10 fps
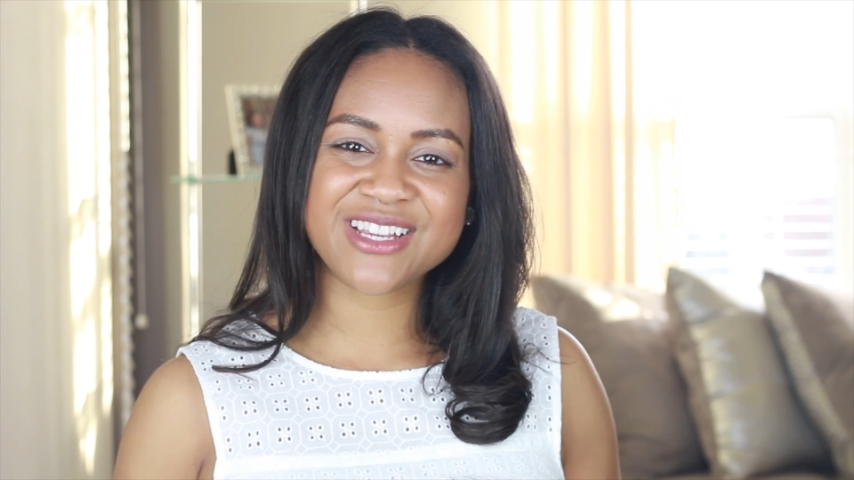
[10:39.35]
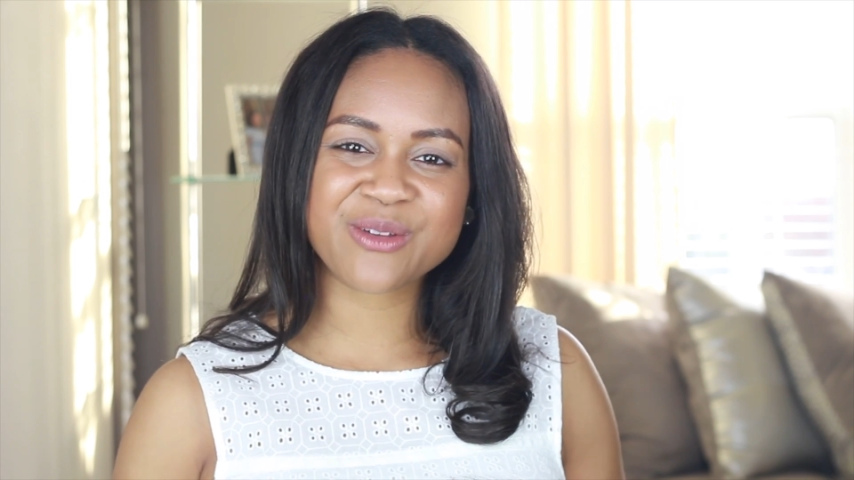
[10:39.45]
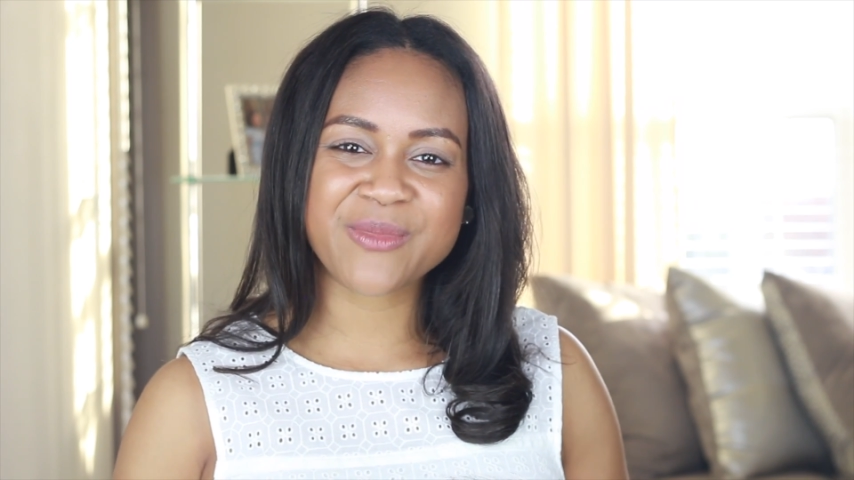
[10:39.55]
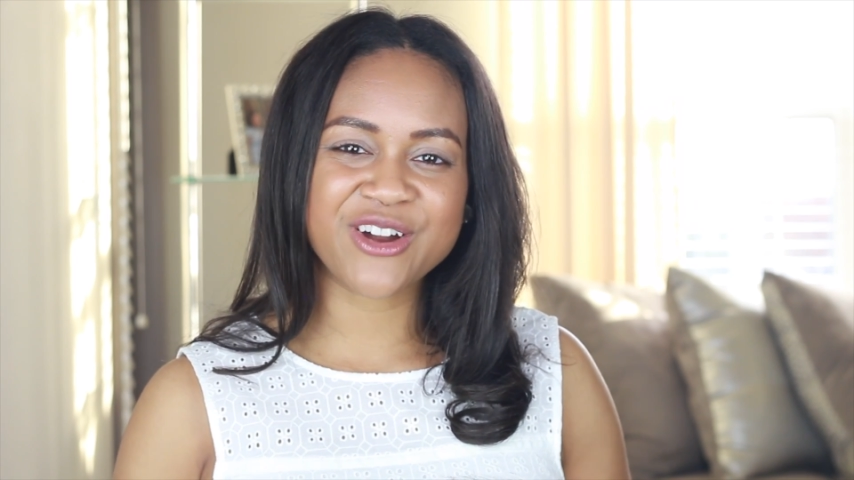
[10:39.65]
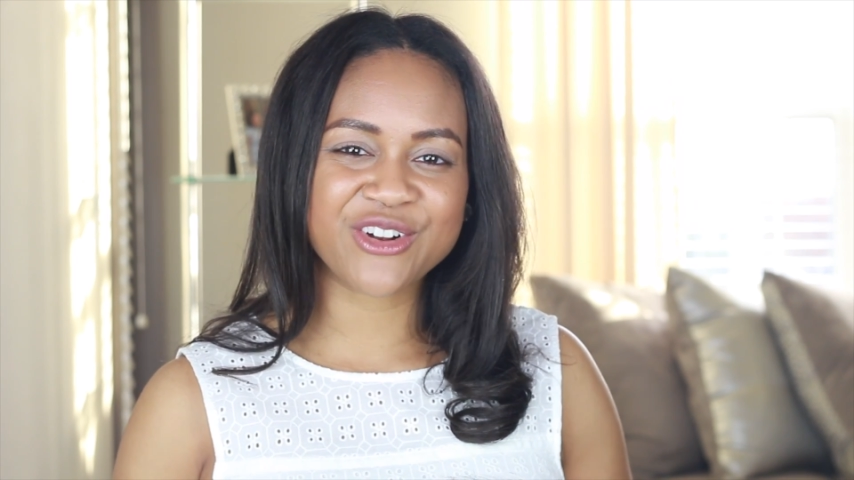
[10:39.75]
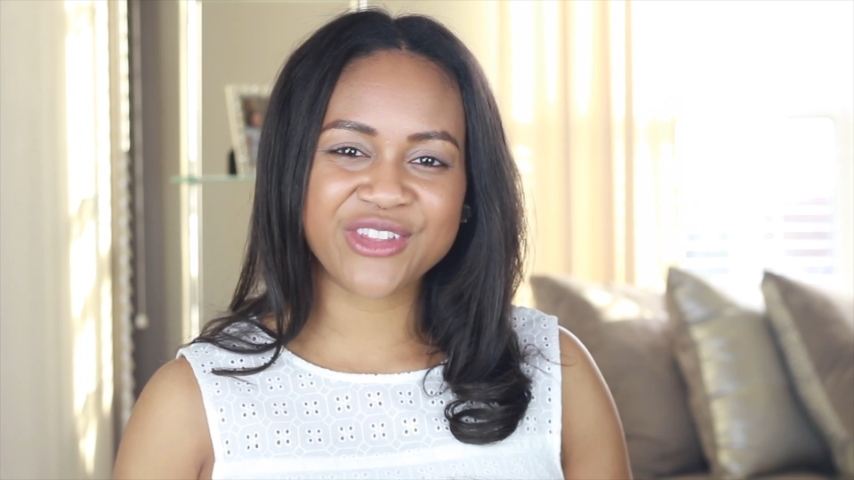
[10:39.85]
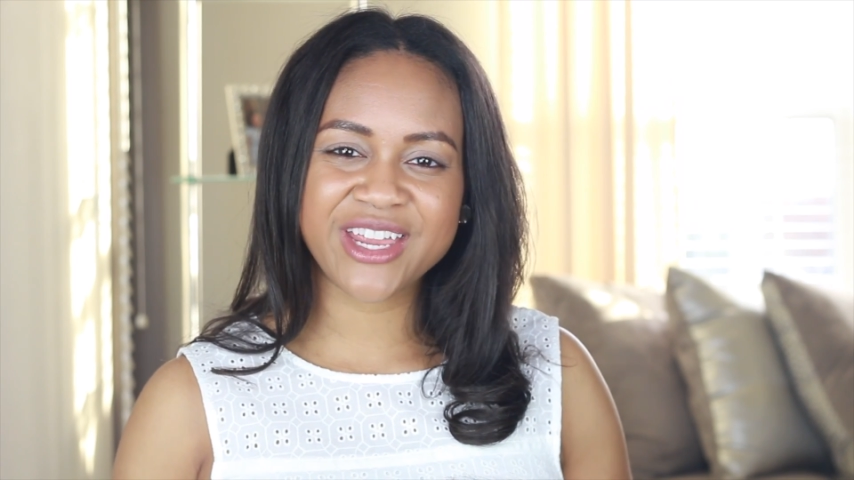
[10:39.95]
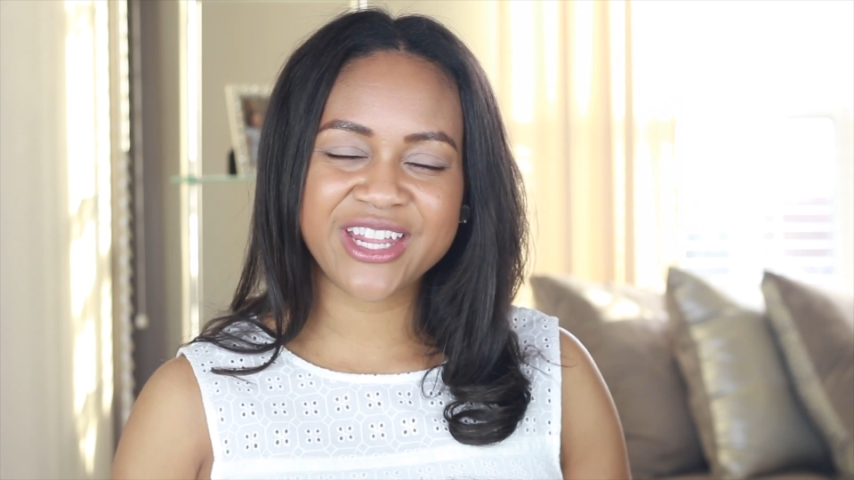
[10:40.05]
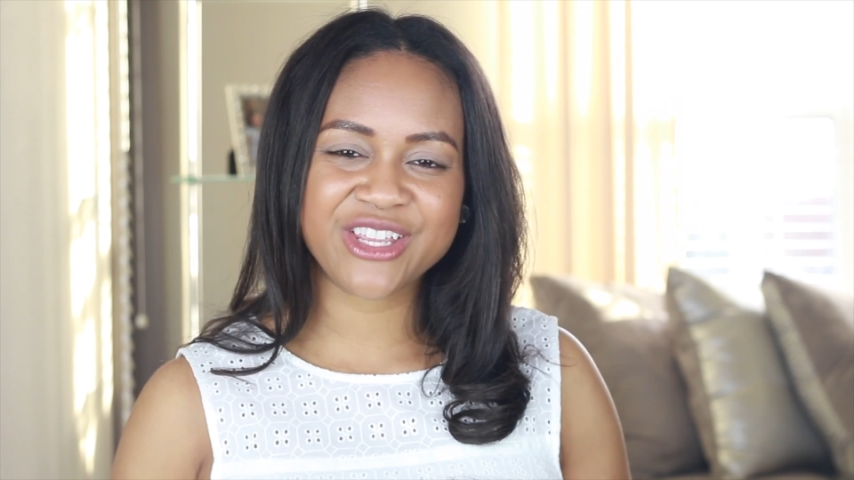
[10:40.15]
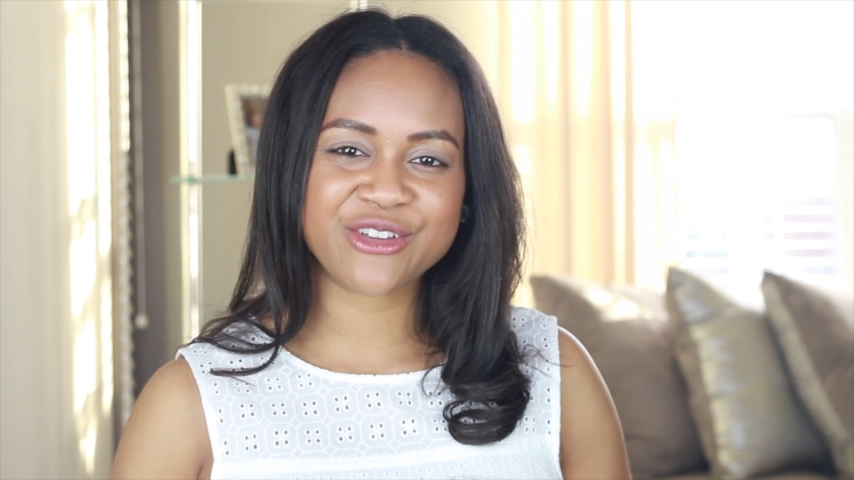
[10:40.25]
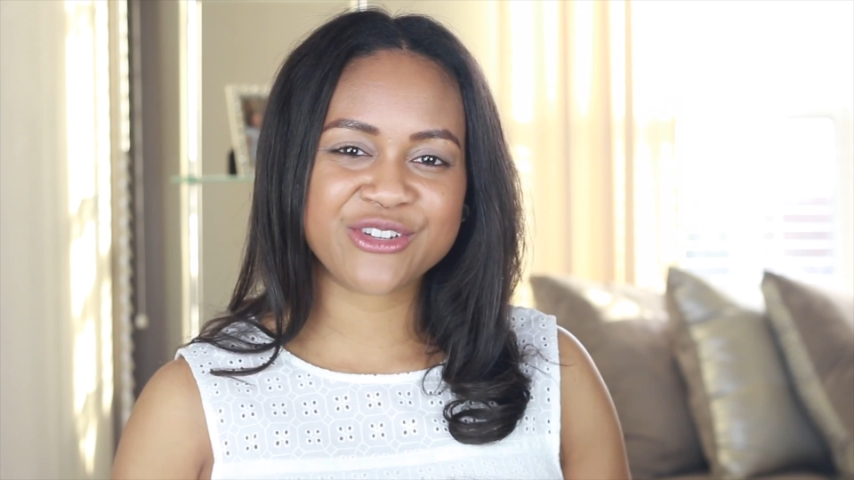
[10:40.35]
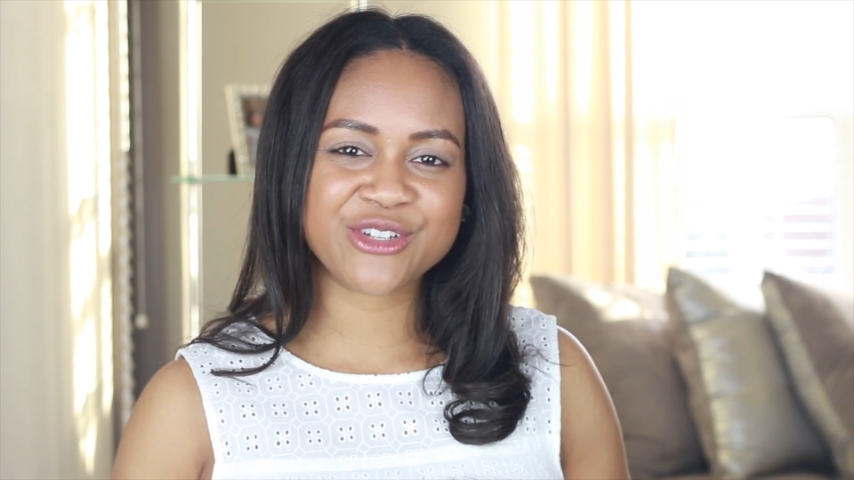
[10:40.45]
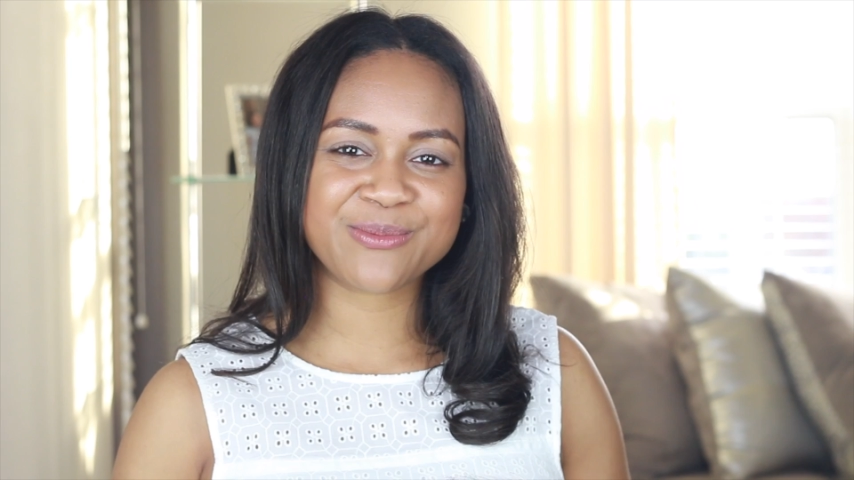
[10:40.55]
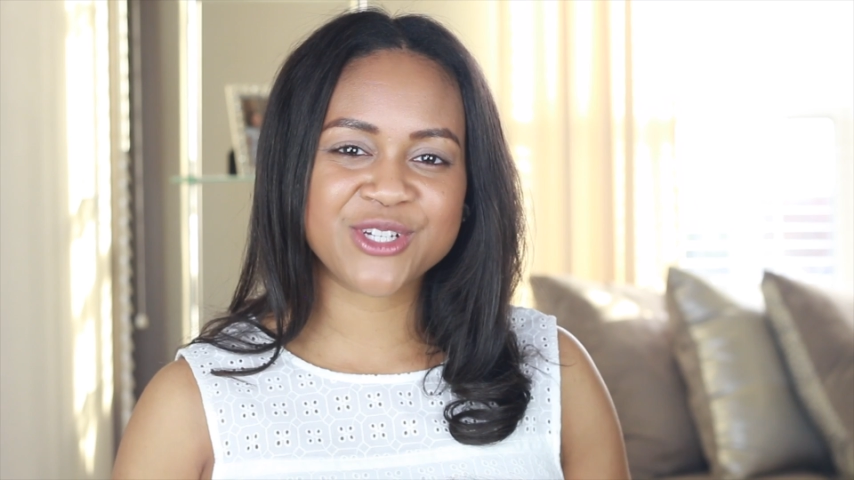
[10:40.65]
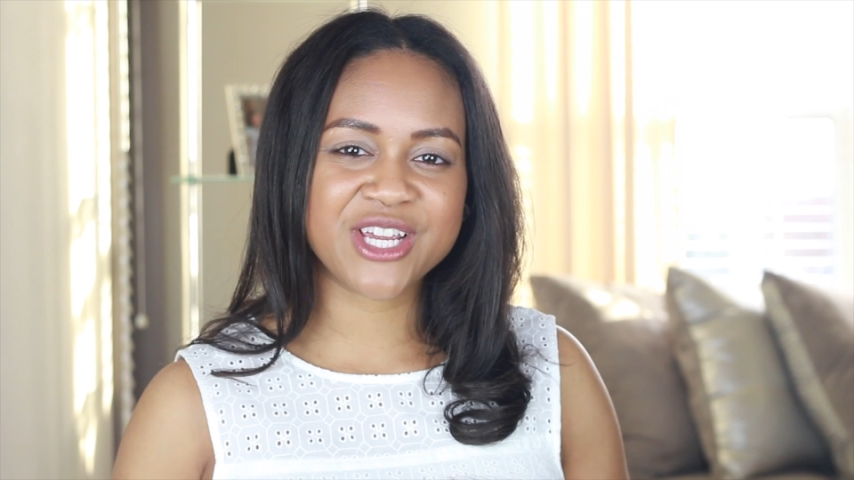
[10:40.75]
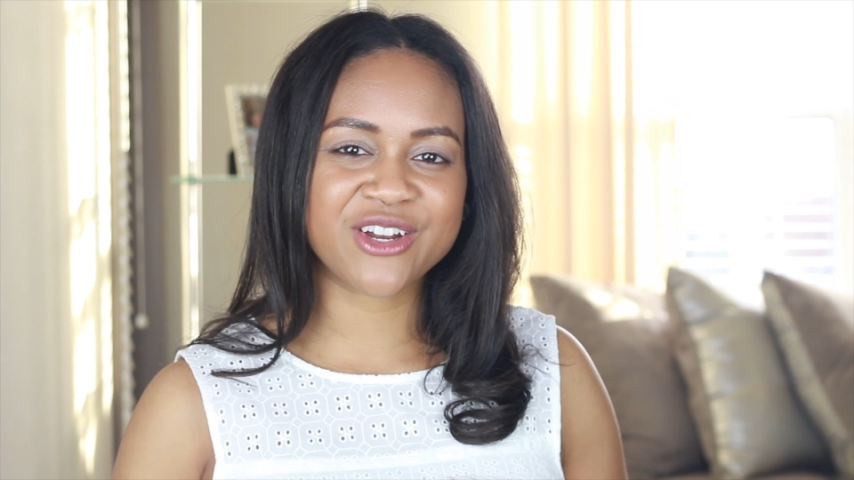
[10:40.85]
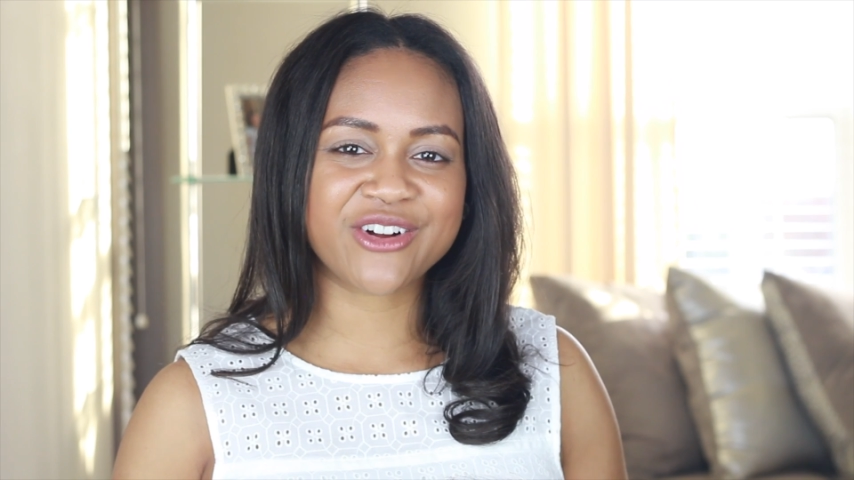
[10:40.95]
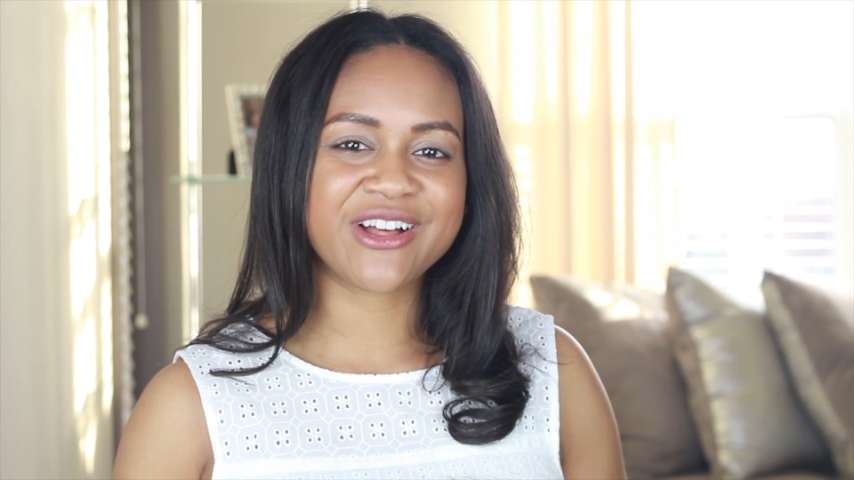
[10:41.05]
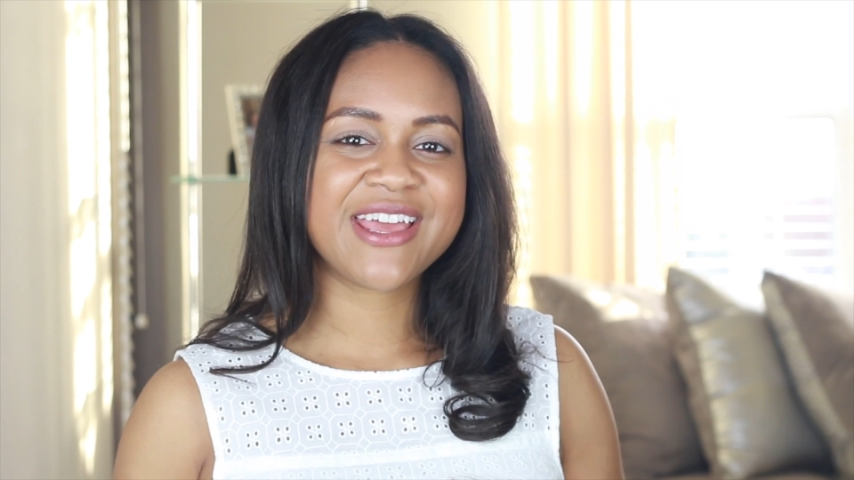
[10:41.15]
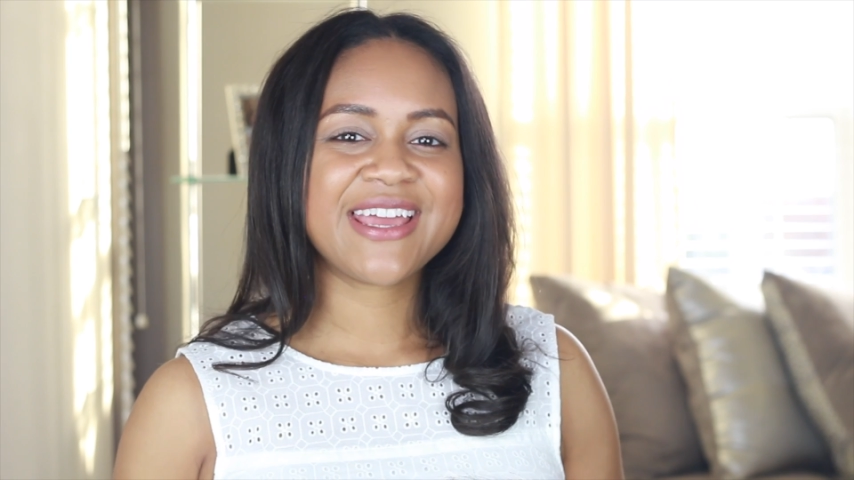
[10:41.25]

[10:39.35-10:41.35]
to the Modern Lady YouTube channel.